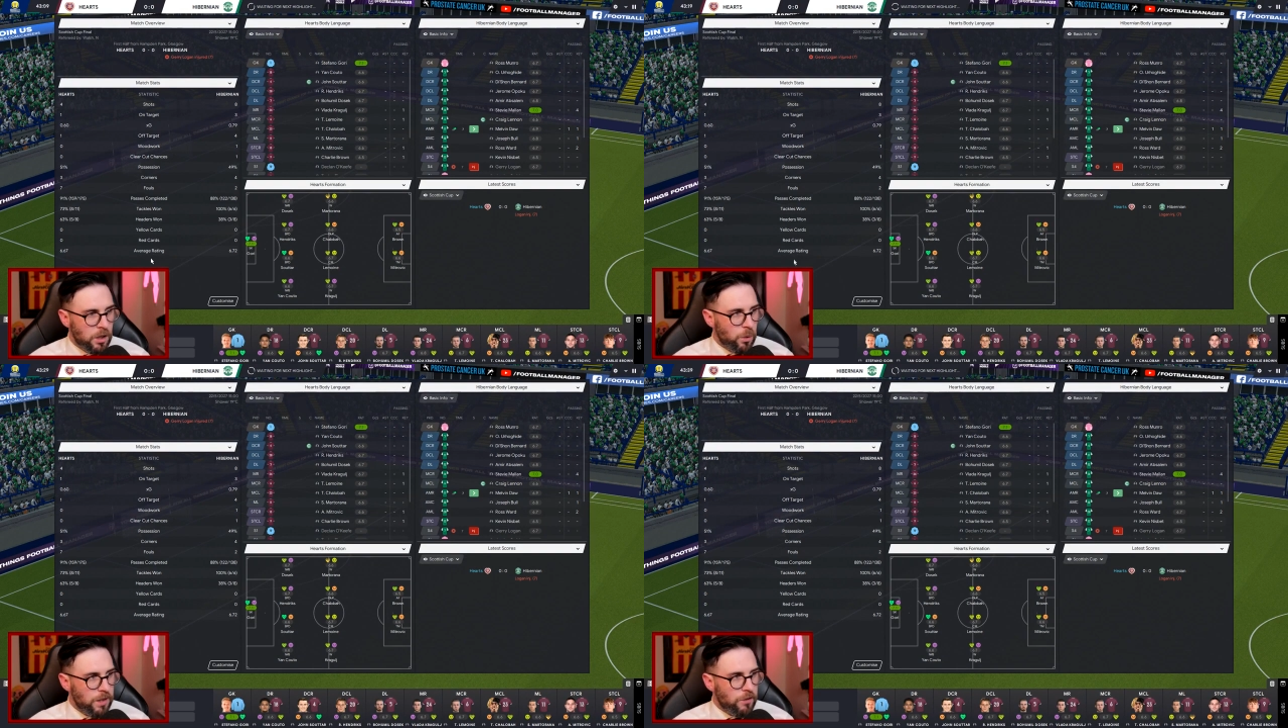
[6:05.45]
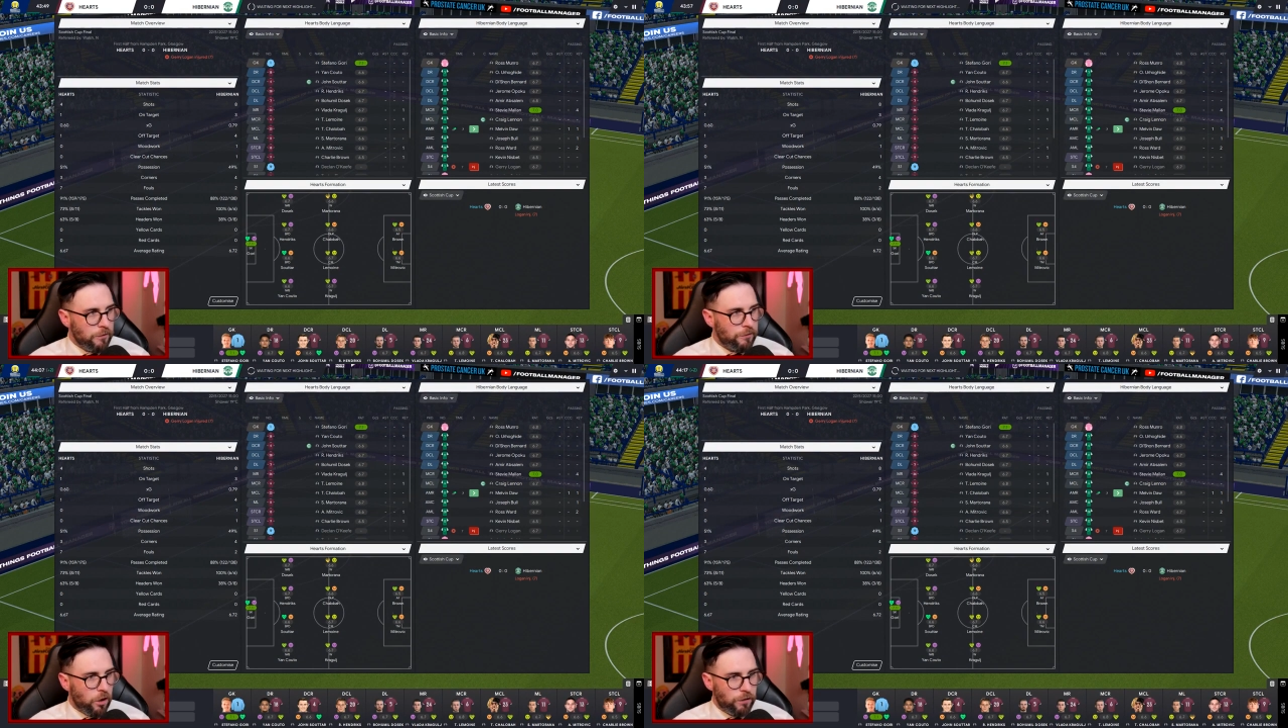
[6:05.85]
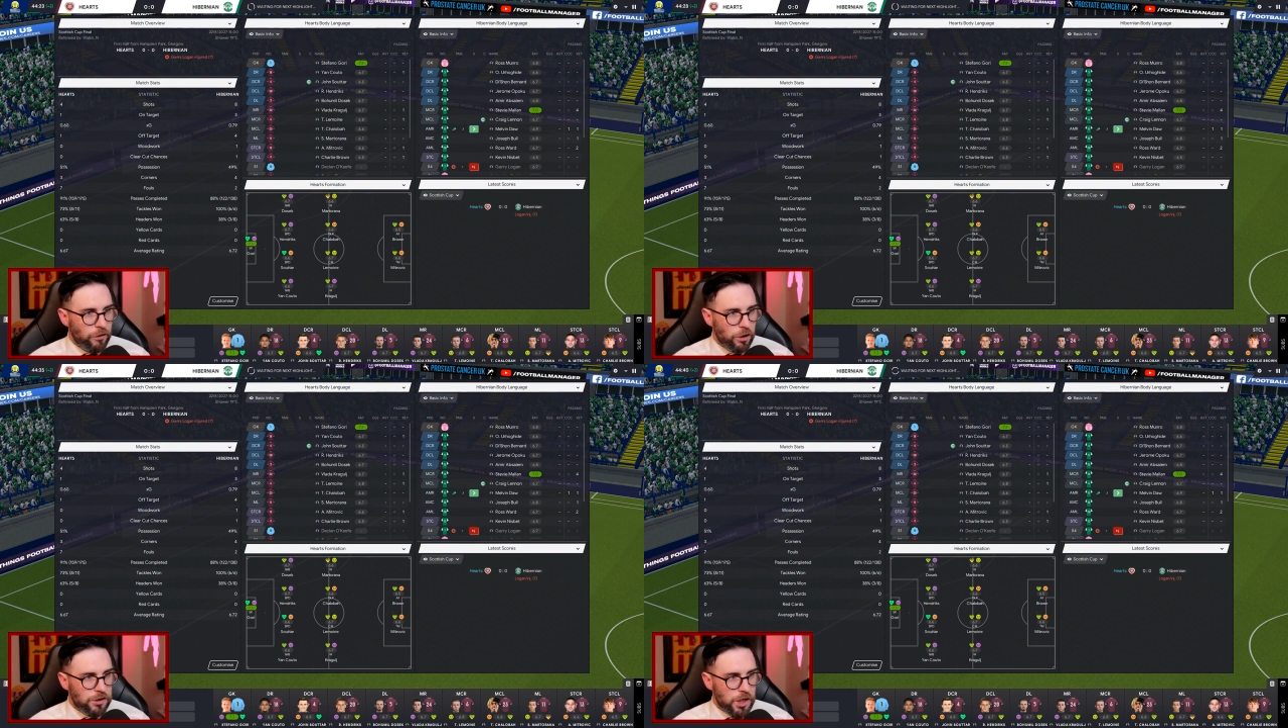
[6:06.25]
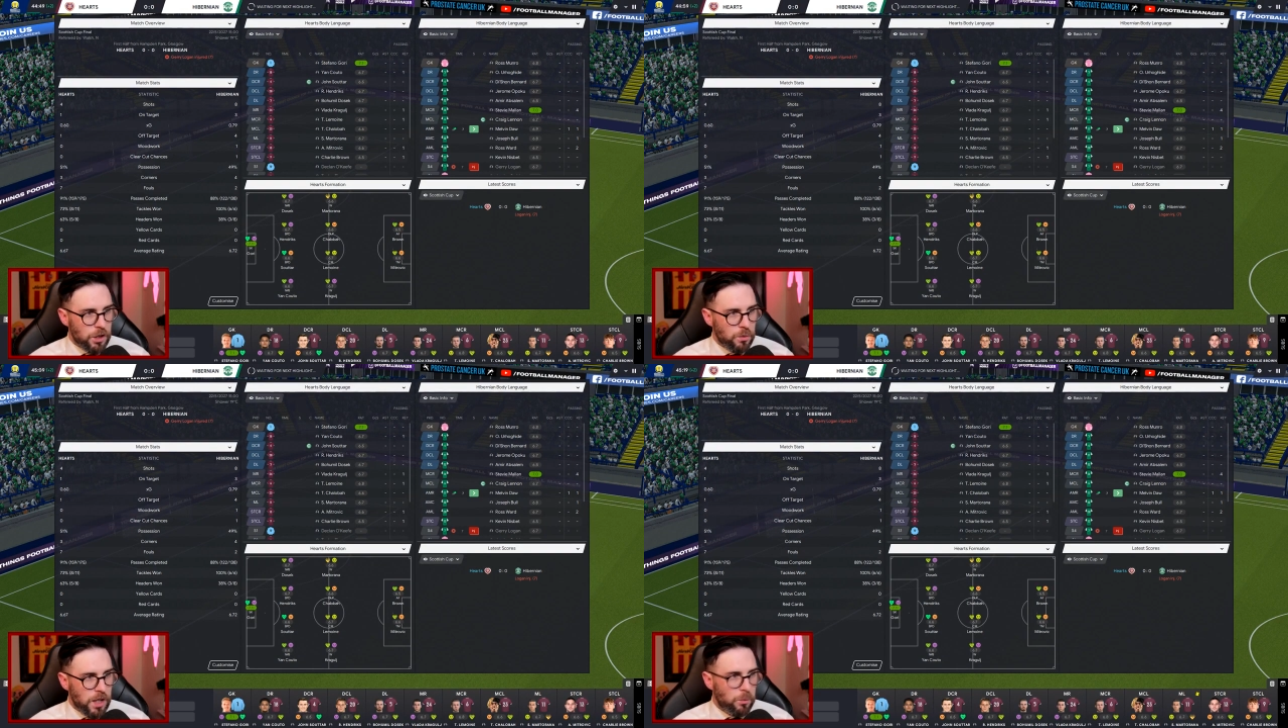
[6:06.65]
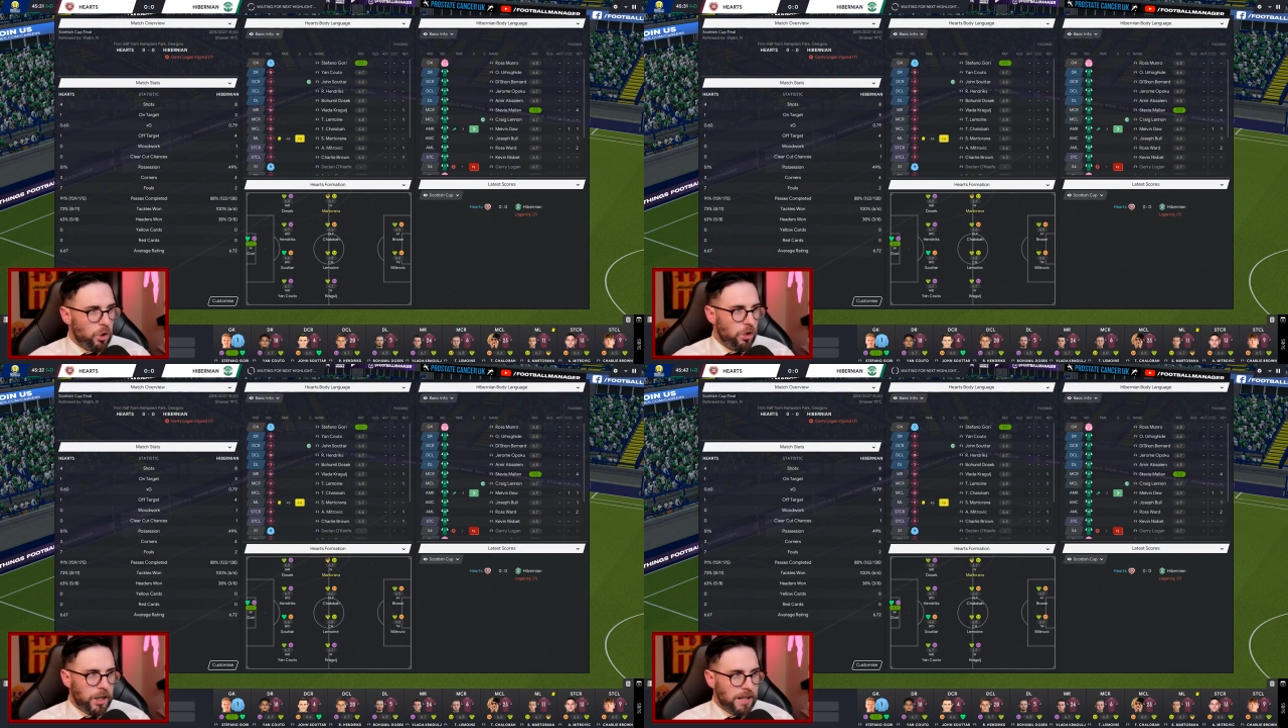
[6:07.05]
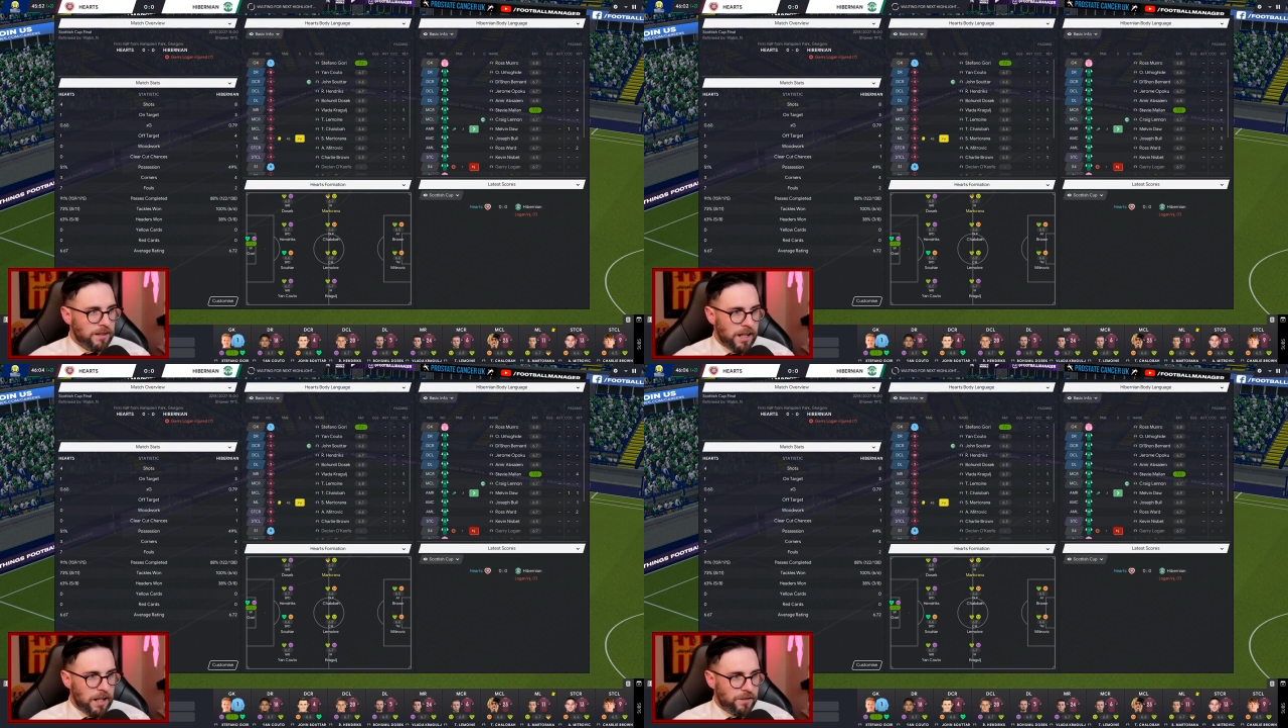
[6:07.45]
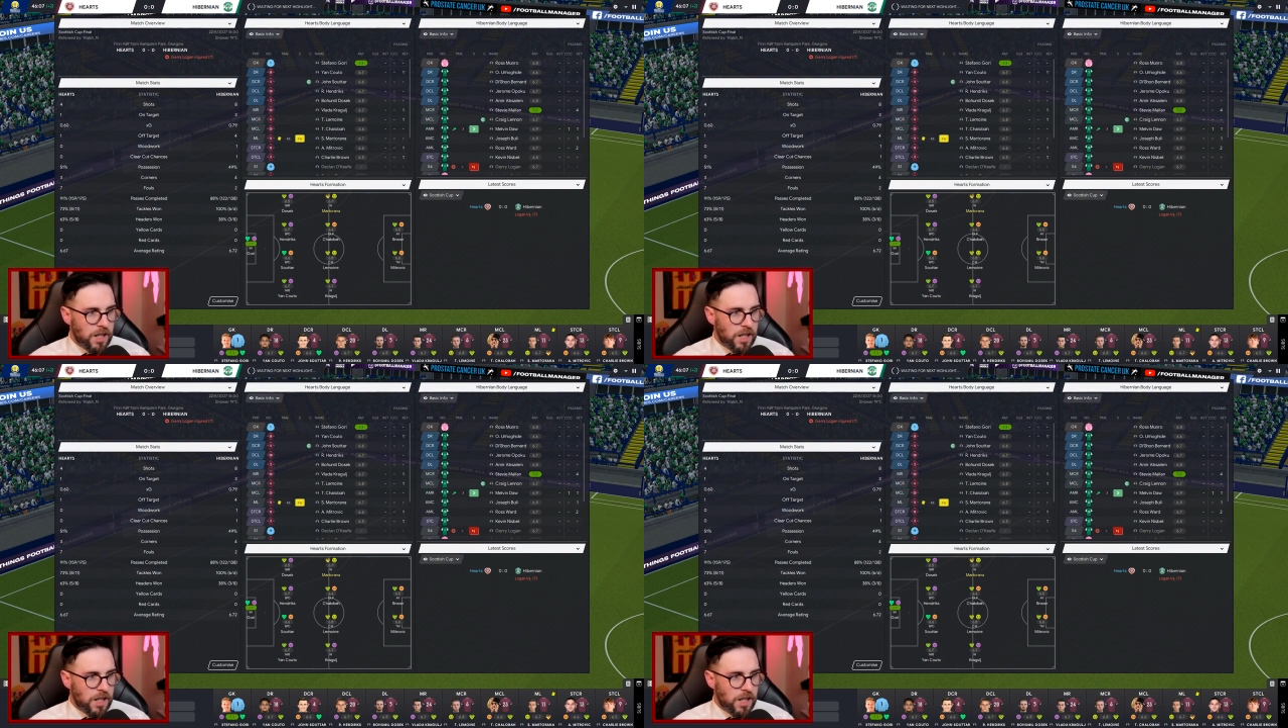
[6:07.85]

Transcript: We've gone 4-4-2. And we're going to get to half